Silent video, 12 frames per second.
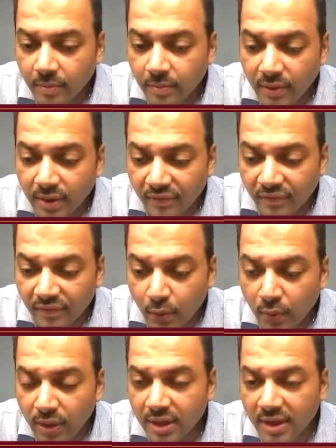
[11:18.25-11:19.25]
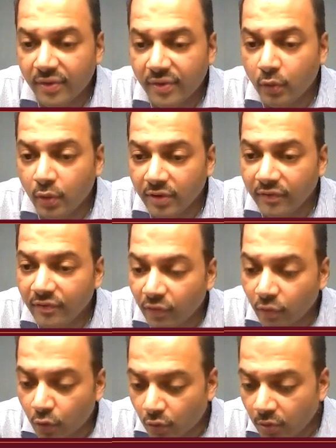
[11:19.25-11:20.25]
between FY20 and
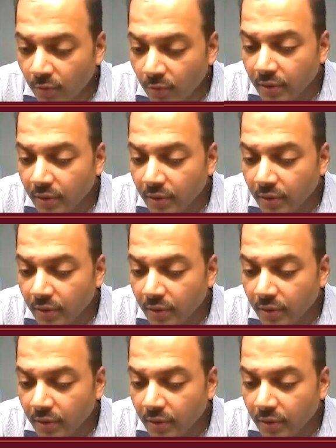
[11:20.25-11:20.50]
FY24.